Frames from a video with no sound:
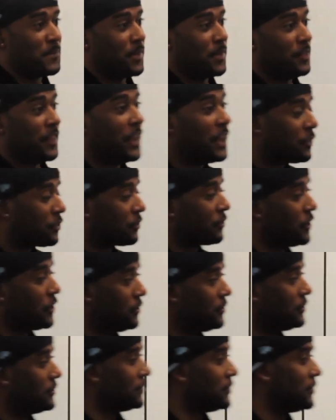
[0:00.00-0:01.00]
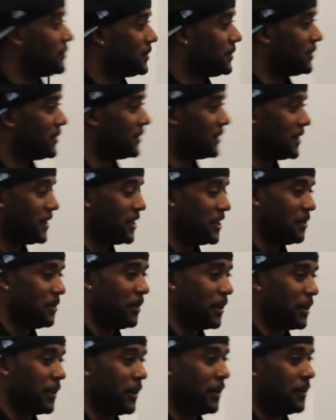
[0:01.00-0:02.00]
think it through,
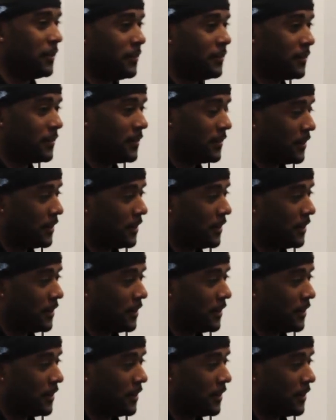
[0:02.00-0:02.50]
because